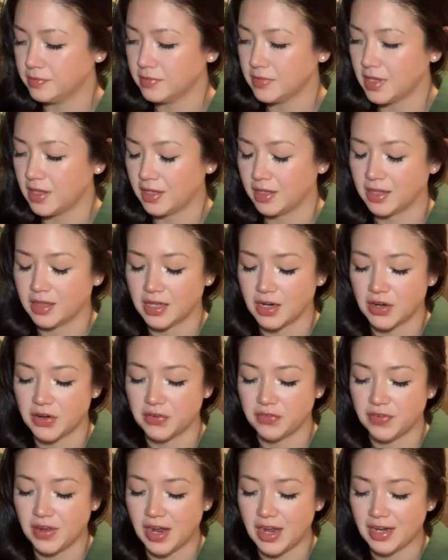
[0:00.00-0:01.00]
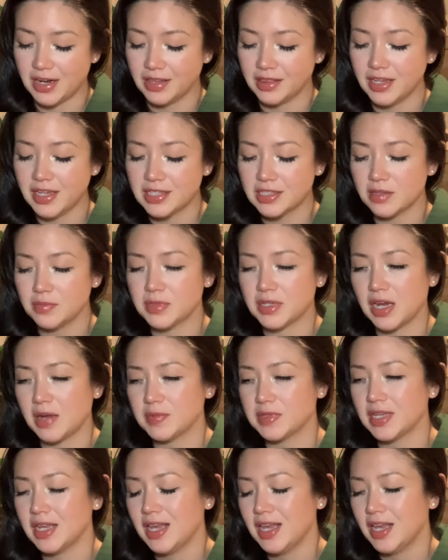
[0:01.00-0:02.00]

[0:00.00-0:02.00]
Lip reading: And clarify. And I think sometimes,